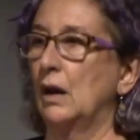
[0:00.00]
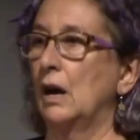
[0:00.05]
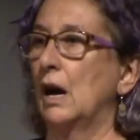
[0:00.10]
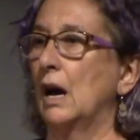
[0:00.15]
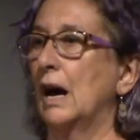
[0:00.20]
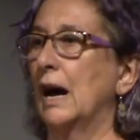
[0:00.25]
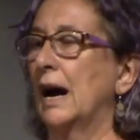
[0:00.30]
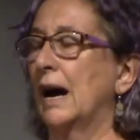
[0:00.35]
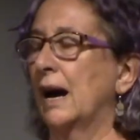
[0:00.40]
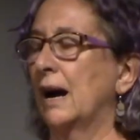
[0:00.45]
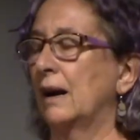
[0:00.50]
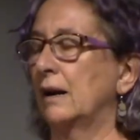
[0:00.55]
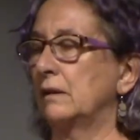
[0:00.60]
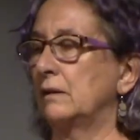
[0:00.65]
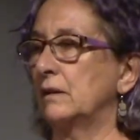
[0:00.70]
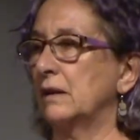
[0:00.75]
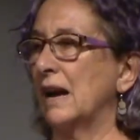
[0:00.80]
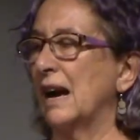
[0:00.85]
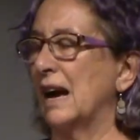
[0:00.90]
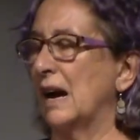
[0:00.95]
and
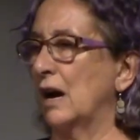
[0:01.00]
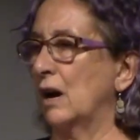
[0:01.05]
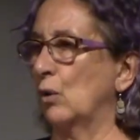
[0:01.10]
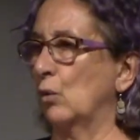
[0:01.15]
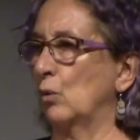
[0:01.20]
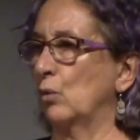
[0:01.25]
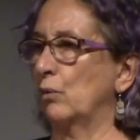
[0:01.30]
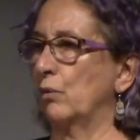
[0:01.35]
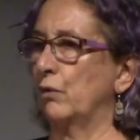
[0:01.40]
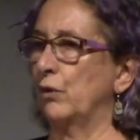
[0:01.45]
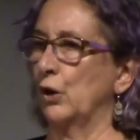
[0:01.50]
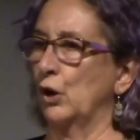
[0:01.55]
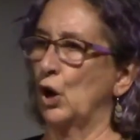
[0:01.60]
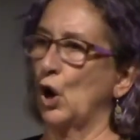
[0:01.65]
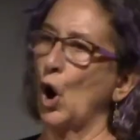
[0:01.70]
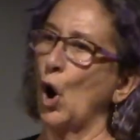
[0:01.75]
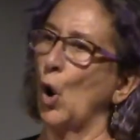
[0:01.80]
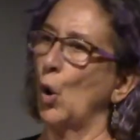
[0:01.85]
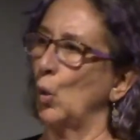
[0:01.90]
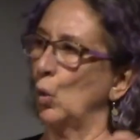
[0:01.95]
how the
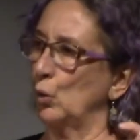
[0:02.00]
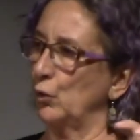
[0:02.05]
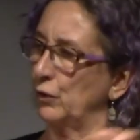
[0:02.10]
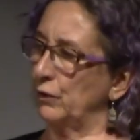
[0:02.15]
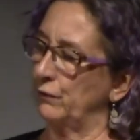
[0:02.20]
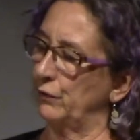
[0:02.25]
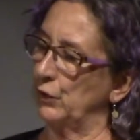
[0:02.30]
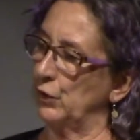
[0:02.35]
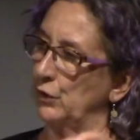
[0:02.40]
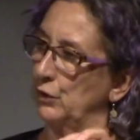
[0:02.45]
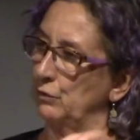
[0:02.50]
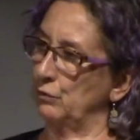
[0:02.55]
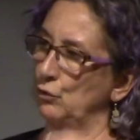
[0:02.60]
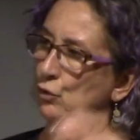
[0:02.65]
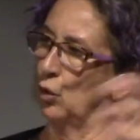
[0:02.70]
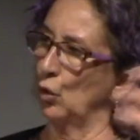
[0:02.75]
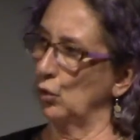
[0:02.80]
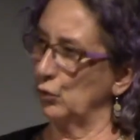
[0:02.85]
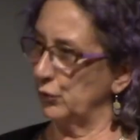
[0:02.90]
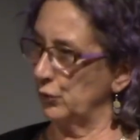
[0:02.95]
cold of the
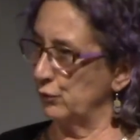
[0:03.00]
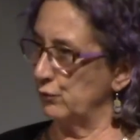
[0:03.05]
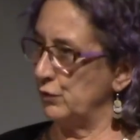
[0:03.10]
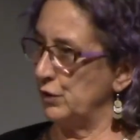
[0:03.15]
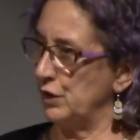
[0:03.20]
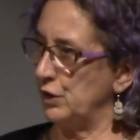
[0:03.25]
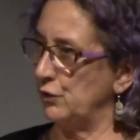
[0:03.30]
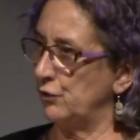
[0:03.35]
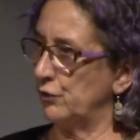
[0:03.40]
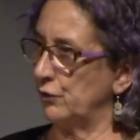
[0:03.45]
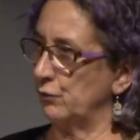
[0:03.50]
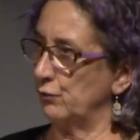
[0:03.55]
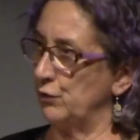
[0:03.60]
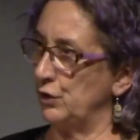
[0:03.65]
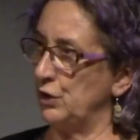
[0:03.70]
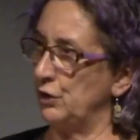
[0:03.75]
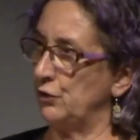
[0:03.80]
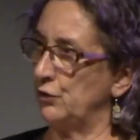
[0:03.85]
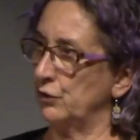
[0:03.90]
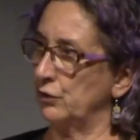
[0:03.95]
northern re
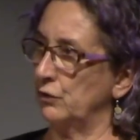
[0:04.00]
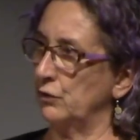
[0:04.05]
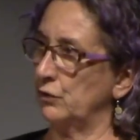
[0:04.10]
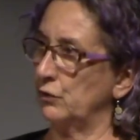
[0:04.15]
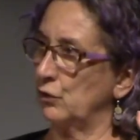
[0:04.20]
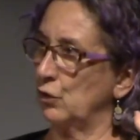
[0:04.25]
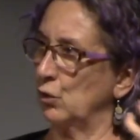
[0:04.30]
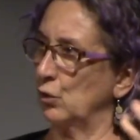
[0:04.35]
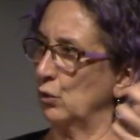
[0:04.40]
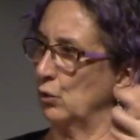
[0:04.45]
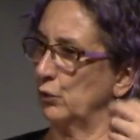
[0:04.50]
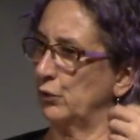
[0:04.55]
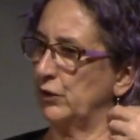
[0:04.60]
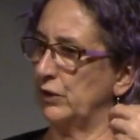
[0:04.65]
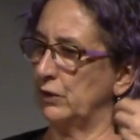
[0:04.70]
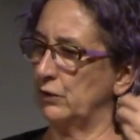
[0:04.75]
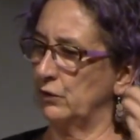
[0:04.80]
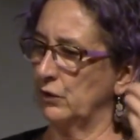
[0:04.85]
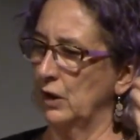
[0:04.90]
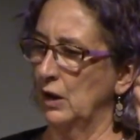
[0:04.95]
regions
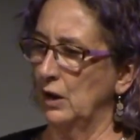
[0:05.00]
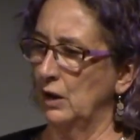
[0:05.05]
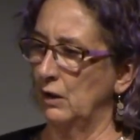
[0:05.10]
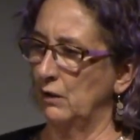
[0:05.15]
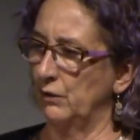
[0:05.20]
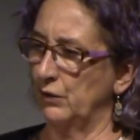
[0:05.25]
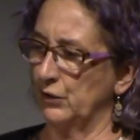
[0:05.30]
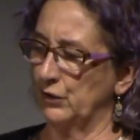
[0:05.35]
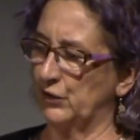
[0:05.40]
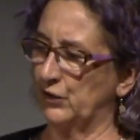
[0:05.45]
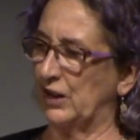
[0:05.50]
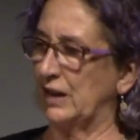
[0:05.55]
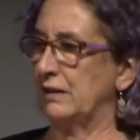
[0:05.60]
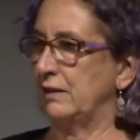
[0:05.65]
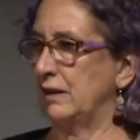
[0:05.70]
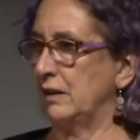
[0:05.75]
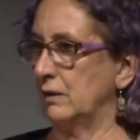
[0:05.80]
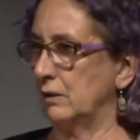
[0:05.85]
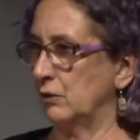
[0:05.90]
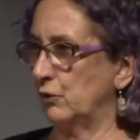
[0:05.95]
causes the
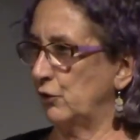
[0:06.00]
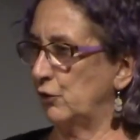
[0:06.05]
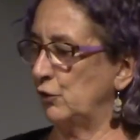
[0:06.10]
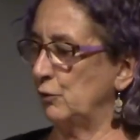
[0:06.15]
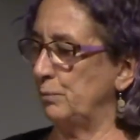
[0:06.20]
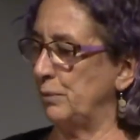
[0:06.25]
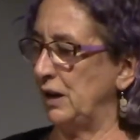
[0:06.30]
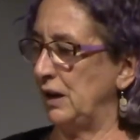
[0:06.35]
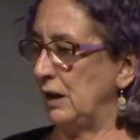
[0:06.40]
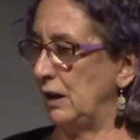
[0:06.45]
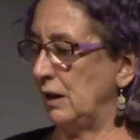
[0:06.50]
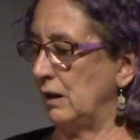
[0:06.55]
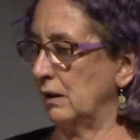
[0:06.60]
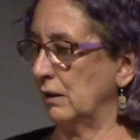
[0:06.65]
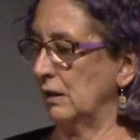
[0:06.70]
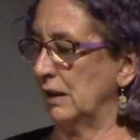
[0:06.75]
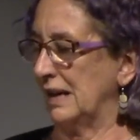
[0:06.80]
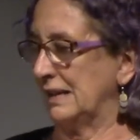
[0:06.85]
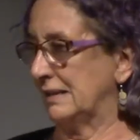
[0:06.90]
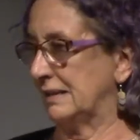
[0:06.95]
Scythians to be
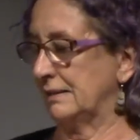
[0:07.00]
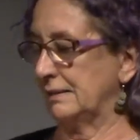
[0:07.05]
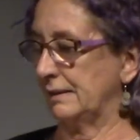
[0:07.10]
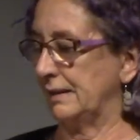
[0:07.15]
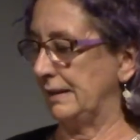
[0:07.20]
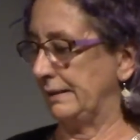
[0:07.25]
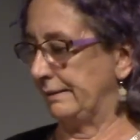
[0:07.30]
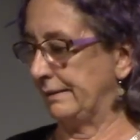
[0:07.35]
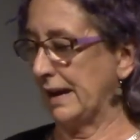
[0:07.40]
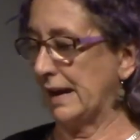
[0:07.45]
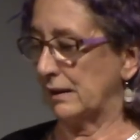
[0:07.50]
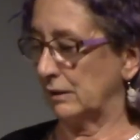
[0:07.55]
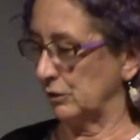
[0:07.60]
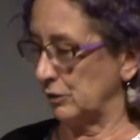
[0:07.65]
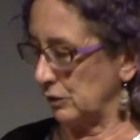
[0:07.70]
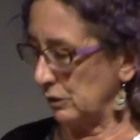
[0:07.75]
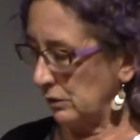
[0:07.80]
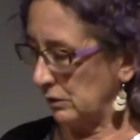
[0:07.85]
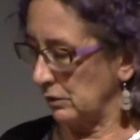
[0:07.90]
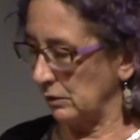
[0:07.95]
less intelligent,
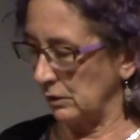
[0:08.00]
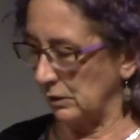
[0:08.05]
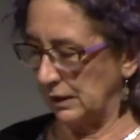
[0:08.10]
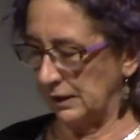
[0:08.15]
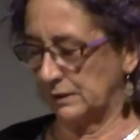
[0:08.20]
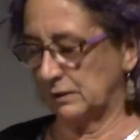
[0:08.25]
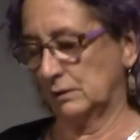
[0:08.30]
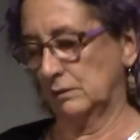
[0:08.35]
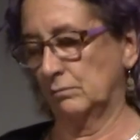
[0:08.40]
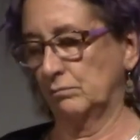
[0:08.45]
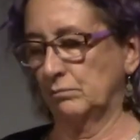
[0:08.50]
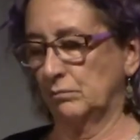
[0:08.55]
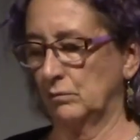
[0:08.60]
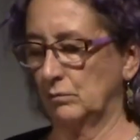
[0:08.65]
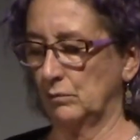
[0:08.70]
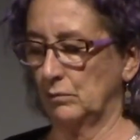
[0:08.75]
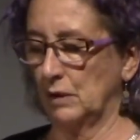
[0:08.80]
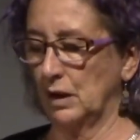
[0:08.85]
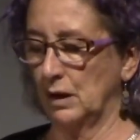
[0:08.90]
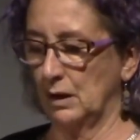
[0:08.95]
less
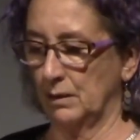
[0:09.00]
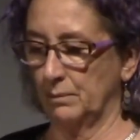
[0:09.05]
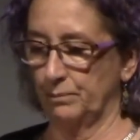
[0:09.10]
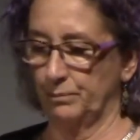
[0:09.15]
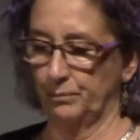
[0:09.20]
um,